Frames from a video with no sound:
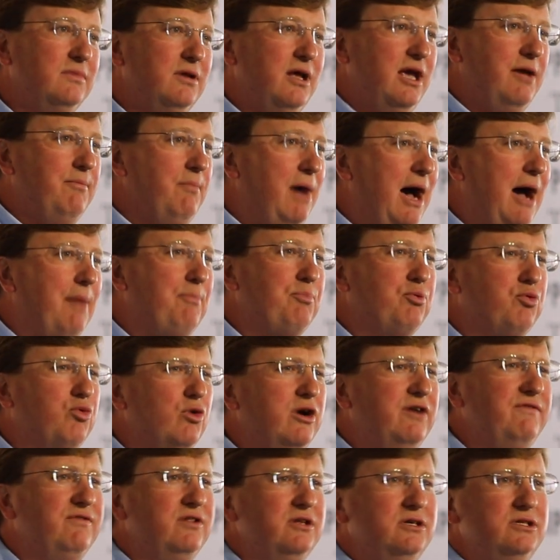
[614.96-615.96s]
and my
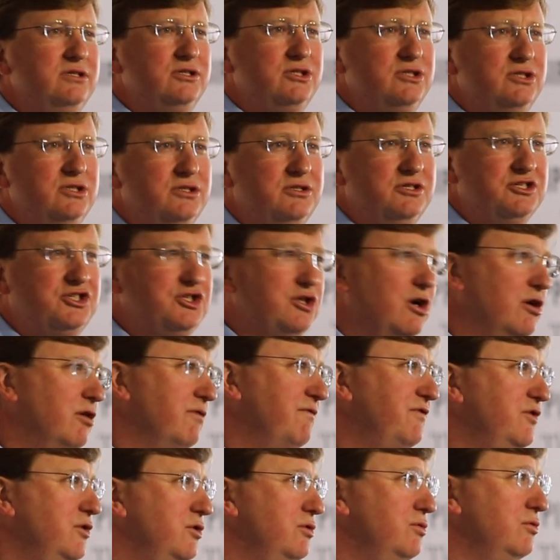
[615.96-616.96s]
privilege to
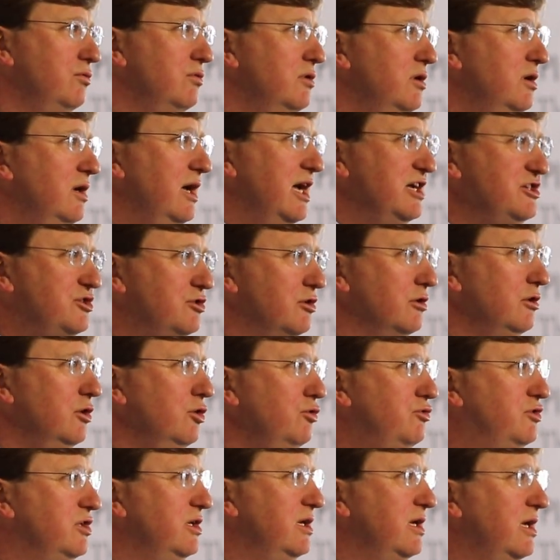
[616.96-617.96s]
serve you as your
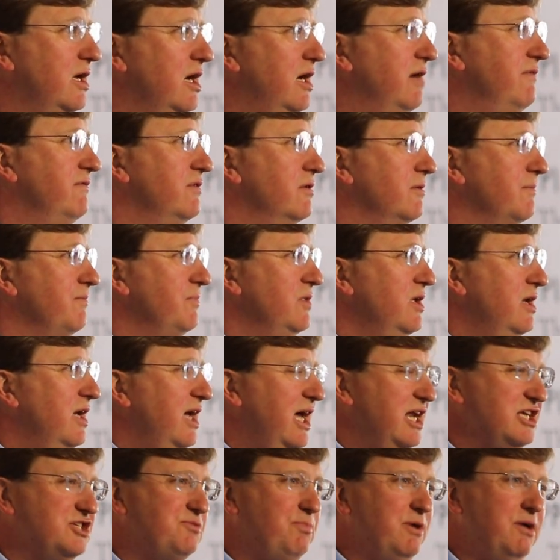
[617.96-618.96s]
Lieutenant Governor.
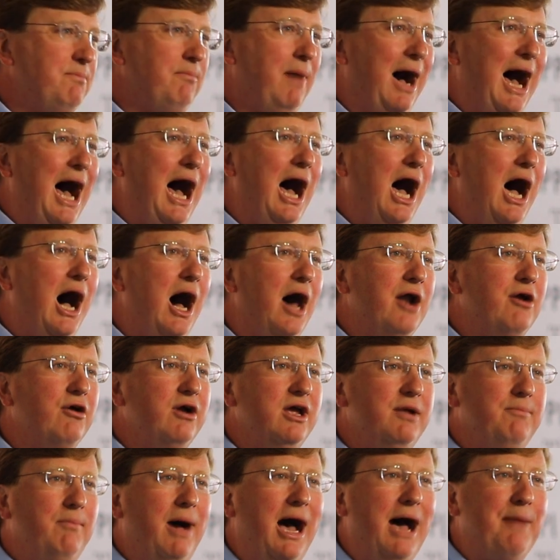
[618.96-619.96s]
It has been my honor
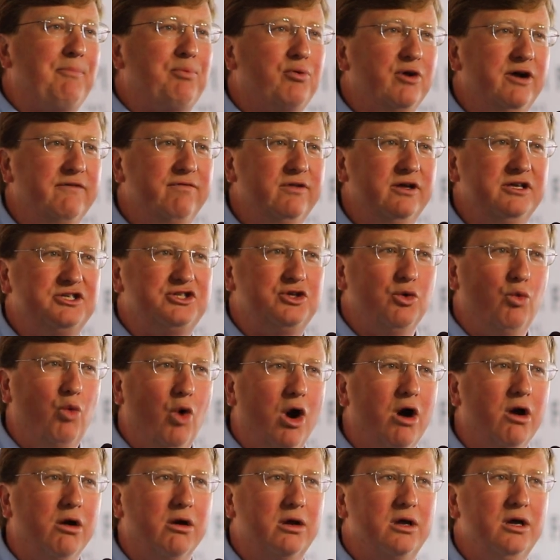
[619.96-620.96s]
and my privilege to
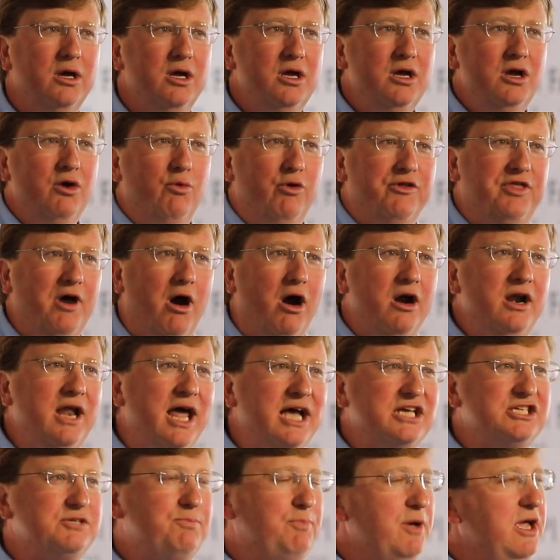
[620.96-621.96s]
work with our
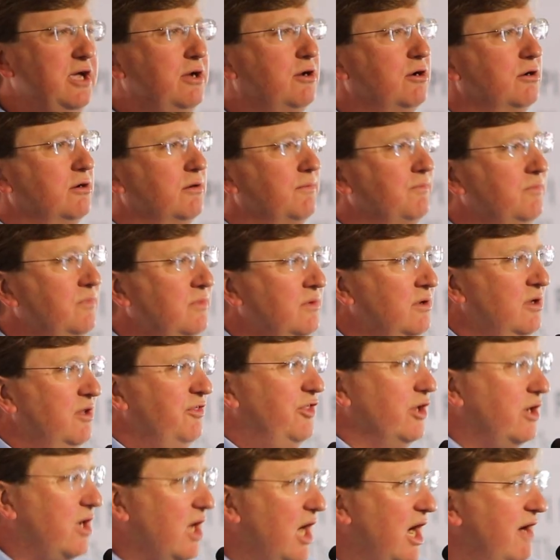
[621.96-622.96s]
next speaker,
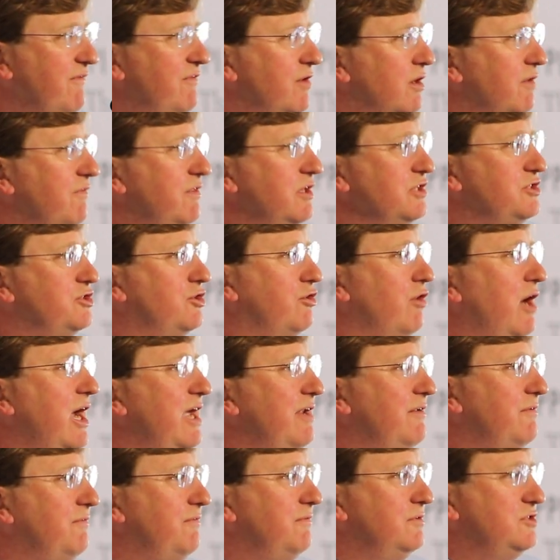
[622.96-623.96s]
the governor of this
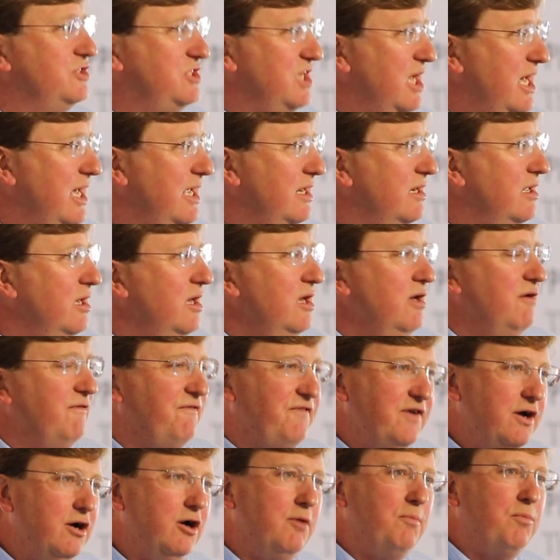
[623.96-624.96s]
great state,
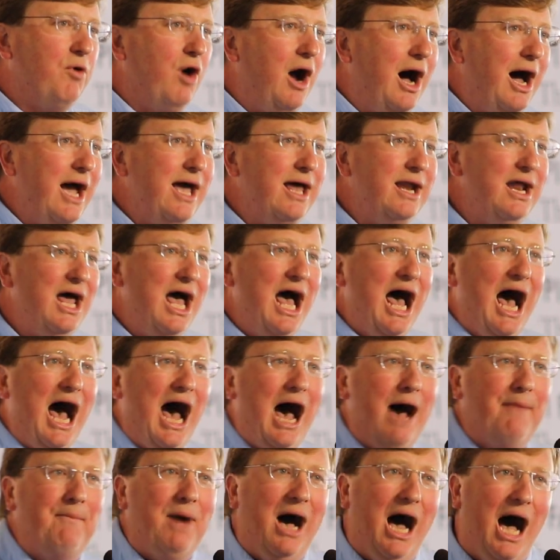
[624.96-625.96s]
Phil Bryant.
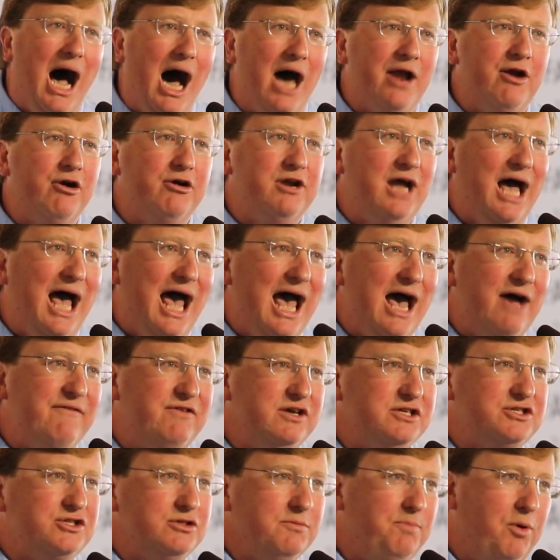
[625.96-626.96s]
I'm honored to have
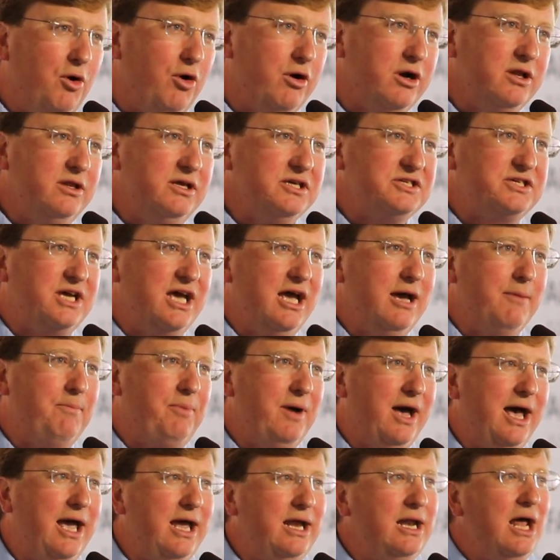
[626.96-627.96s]
his support in this
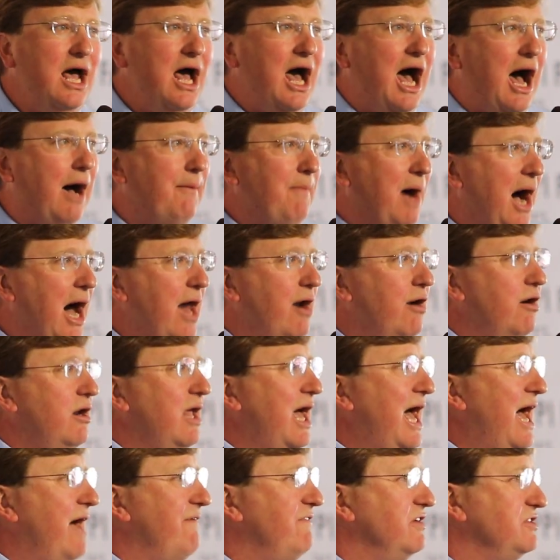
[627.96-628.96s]
campaign. I'm honored to
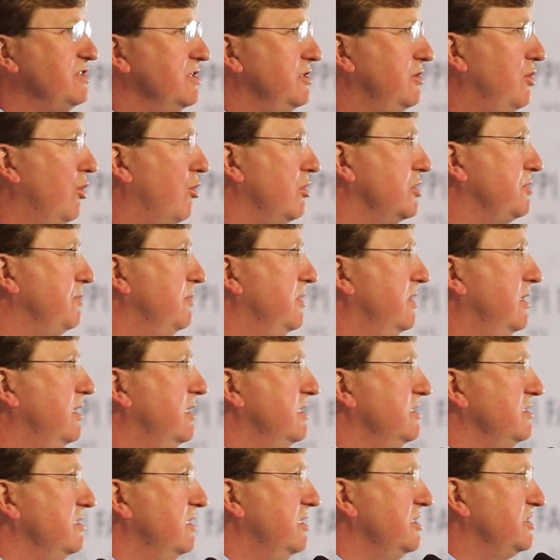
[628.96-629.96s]
have his endorsement
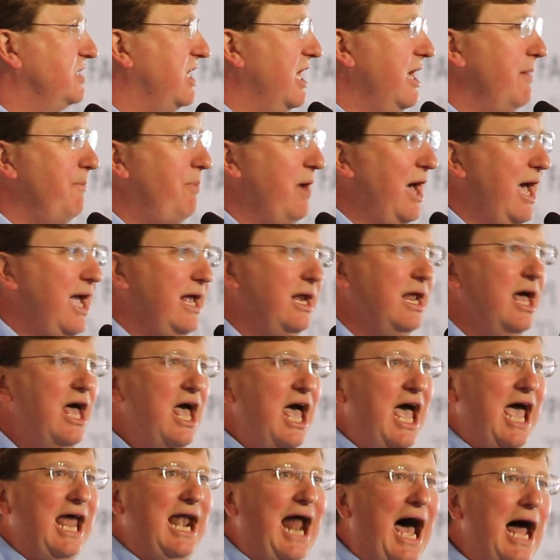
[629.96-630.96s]
in this campaign,
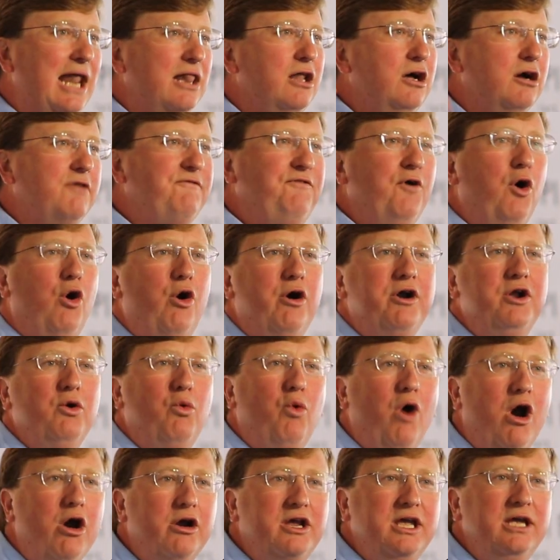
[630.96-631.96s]
and I look forward to
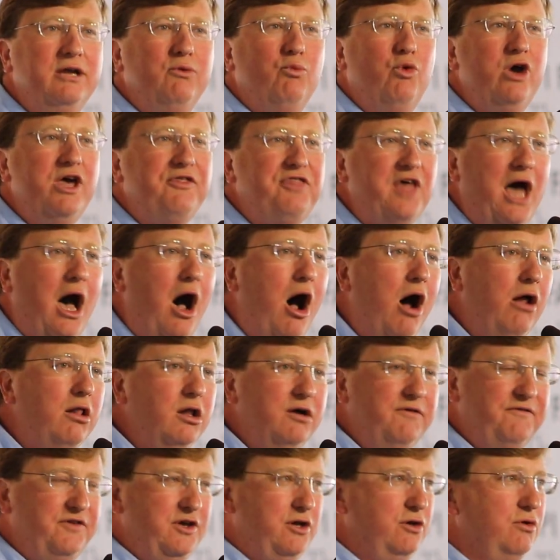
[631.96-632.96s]
working with all
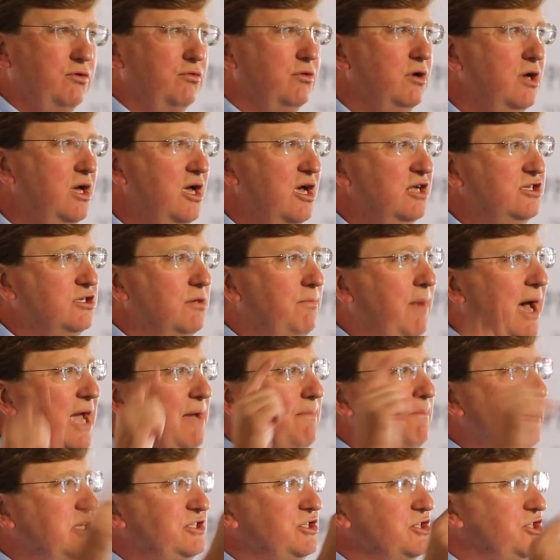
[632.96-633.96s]
of you to
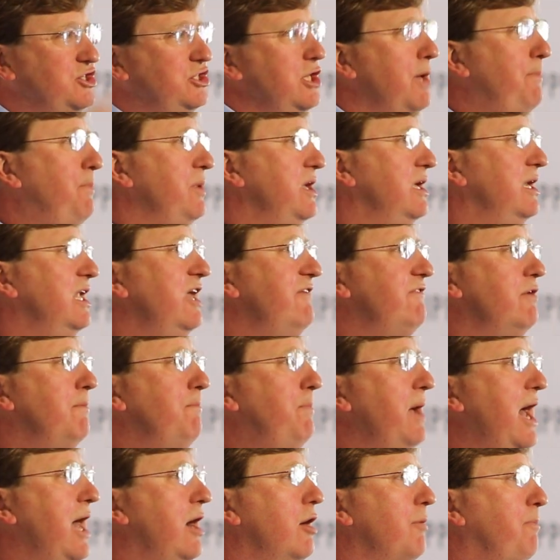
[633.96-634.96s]
make Mississippi an even
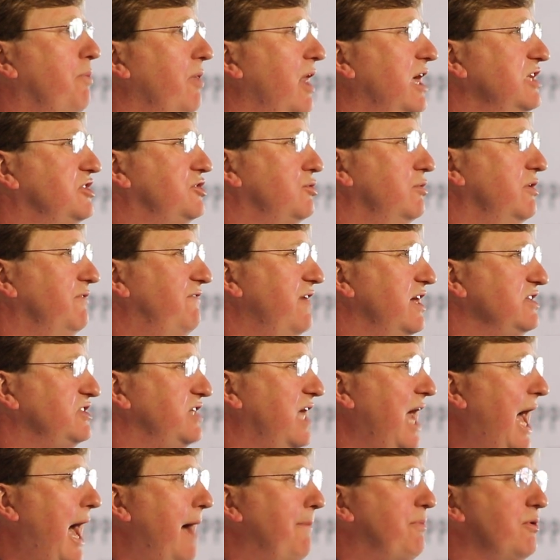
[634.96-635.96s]
better place to invest
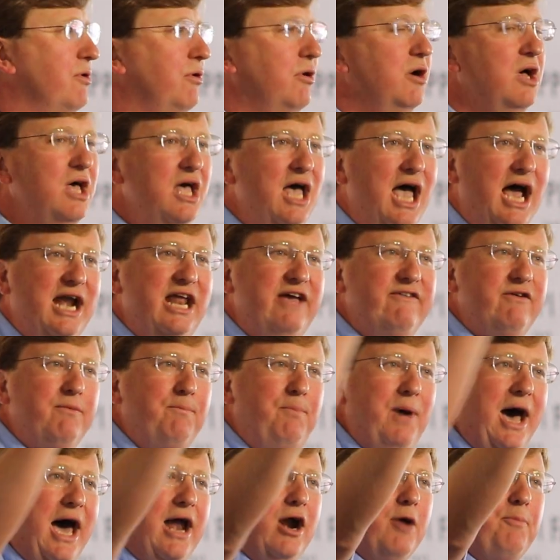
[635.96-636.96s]
capital, an even
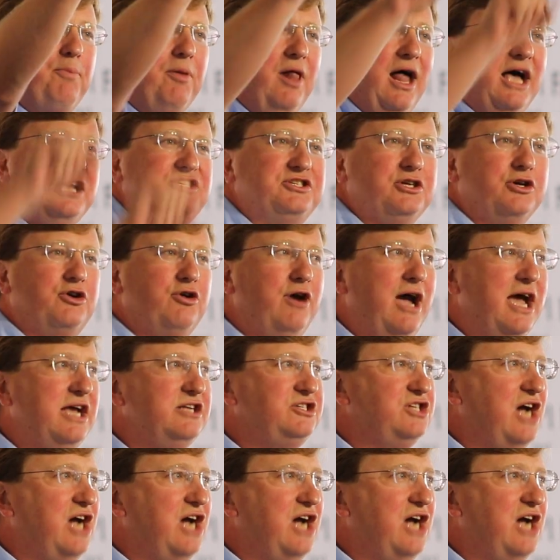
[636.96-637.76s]
better place to create